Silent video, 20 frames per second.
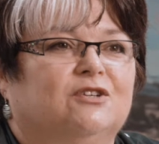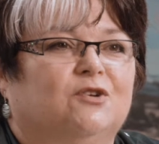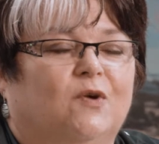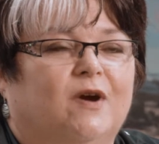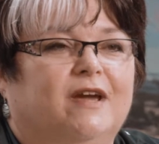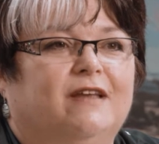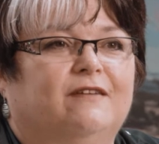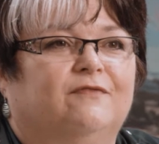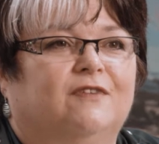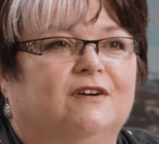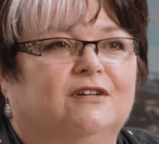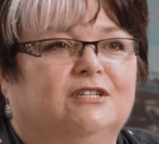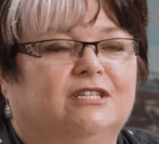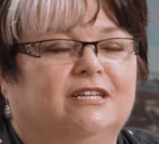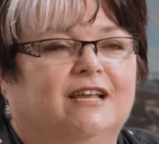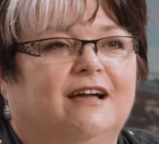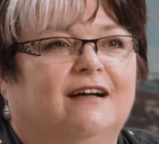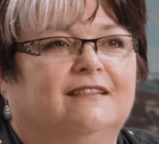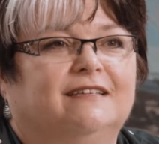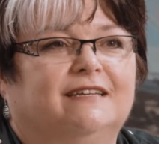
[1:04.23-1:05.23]
a great
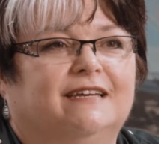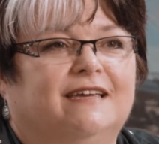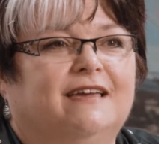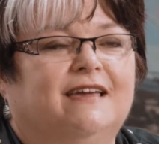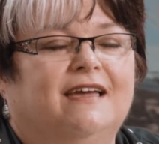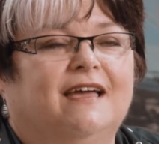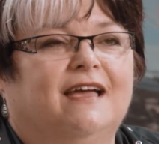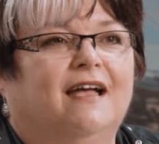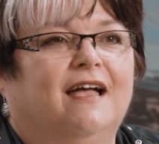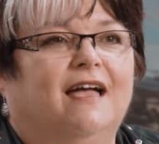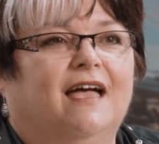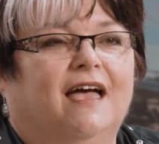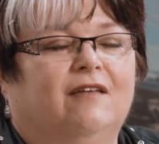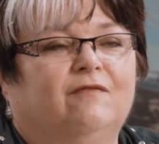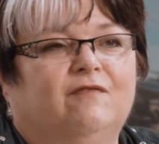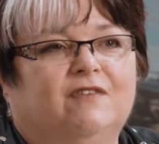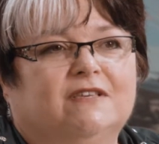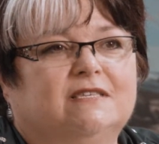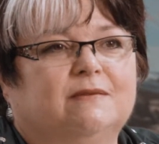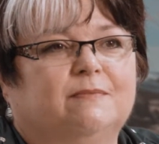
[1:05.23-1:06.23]
functionality
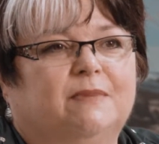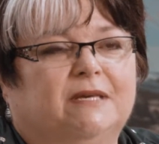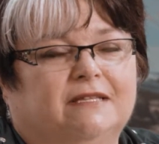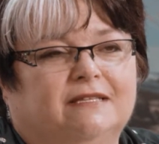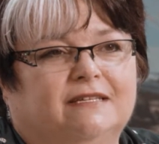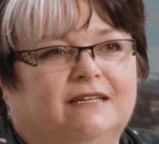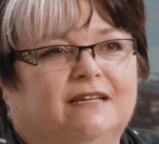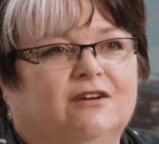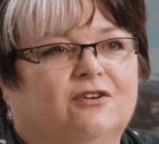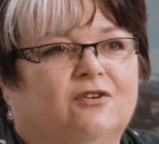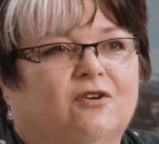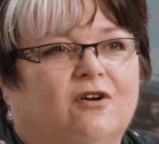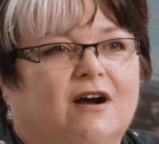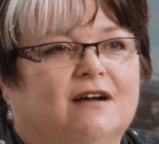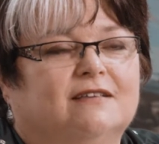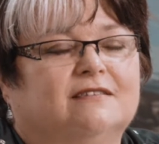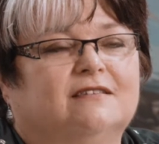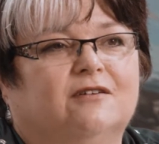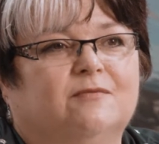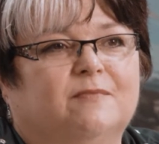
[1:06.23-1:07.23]
and visibility
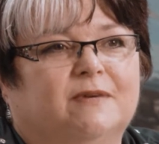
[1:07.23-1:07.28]
across our